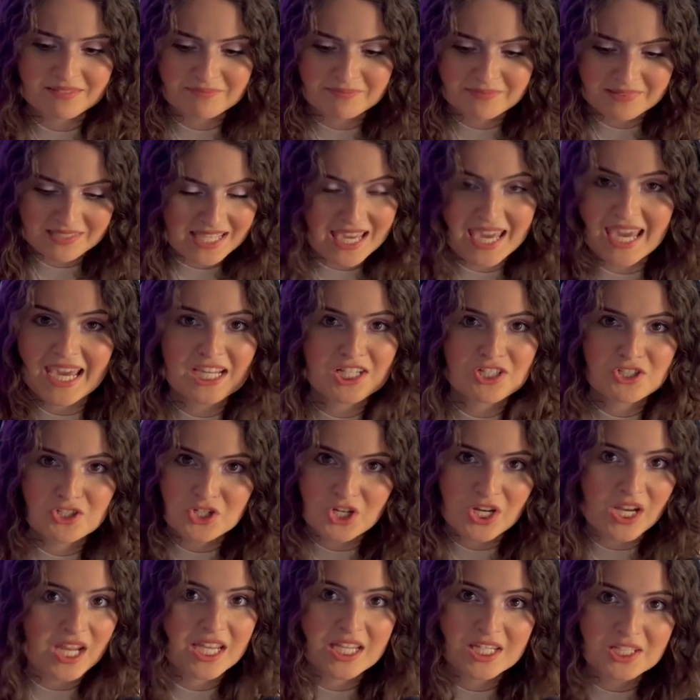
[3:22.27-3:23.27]
can't
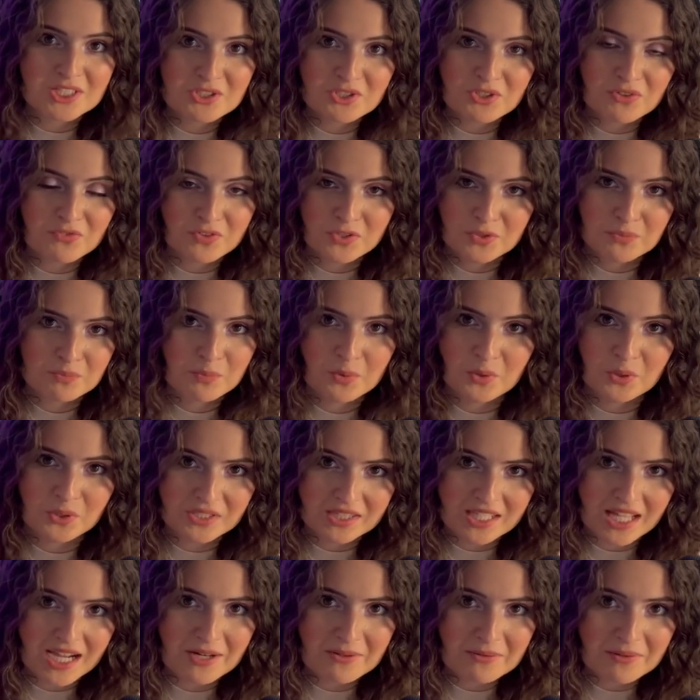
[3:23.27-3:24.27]
change if you're born
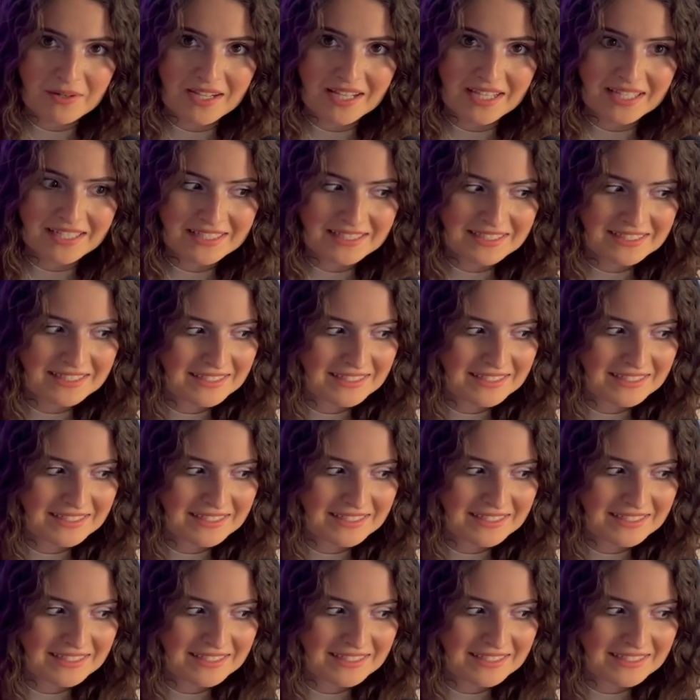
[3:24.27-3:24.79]
that way?